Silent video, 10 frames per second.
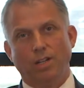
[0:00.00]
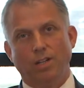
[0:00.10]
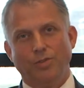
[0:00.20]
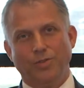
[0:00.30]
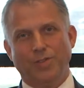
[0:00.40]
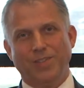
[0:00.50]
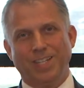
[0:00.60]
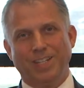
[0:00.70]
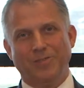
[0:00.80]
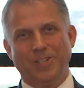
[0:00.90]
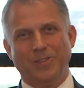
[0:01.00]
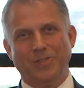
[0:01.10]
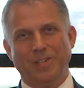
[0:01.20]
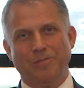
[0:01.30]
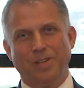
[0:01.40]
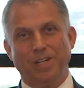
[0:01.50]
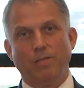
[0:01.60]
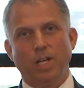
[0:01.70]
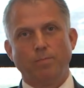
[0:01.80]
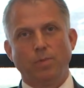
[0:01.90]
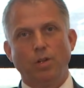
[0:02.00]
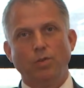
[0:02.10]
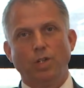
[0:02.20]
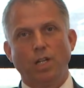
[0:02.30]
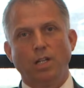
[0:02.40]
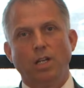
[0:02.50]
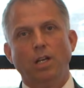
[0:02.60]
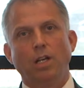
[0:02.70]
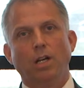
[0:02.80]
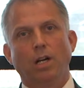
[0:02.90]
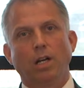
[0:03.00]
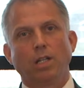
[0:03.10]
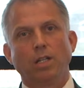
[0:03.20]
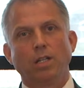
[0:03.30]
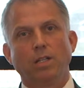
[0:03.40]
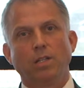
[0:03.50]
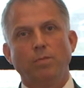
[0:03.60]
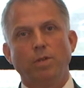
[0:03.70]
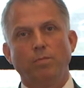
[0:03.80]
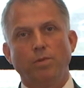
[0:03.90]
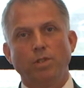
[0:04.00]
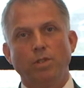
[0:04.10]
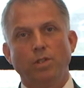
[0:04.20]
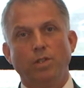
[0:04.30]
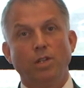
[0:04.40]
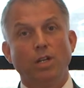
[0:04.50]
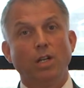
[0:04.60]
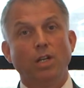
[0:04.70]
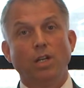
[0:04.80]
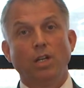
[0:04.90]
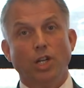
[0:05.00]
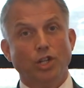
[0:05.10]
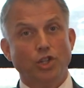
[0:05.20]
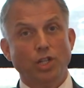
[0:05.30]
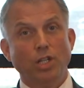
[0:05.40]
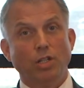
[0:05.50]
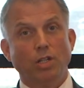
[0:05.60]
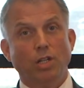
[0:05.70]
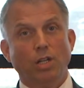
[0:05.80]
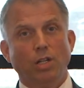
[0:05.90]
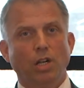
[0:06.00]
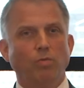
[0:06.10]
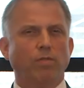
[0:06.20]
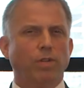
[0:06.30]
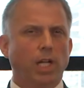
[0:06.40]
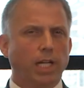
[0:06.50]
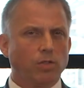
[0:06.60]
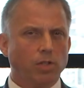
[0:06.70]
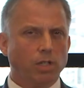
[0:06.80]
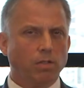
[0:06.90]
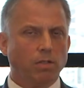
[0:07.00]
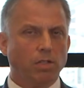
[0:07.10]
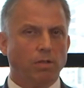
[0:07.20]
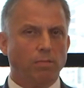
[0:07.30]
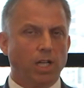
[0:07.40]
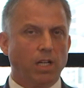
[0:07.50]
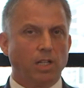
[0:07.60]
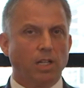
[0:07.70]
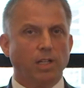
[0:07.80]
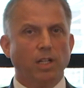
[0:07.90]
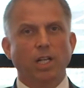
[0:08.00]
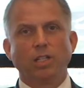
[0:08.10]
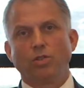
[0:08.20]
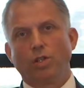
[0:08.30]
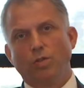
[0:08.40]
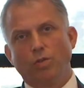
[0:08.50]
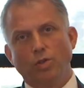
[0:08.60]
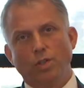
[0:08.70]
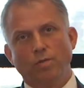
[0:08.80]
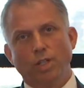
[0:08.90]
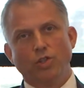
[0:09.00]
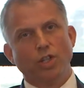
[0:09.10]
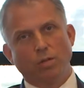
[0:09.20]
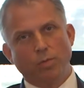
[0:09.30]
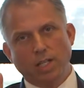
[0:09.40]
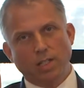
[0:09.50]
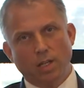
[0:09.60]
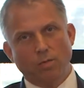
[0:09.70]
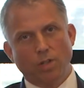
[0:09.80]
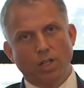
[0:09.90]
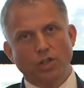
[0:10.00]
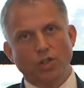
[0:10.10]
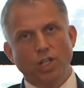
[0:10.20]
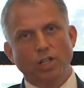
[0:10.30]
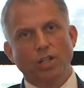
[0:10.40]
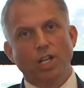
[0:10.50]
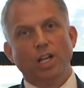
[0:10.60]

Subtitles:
You're going to say 20-25? Absolutely. Architect has to be appointed. Engineer. Now we have an electrical, a mechanical and electrical or a civil engineer, but let's say we're an engineer.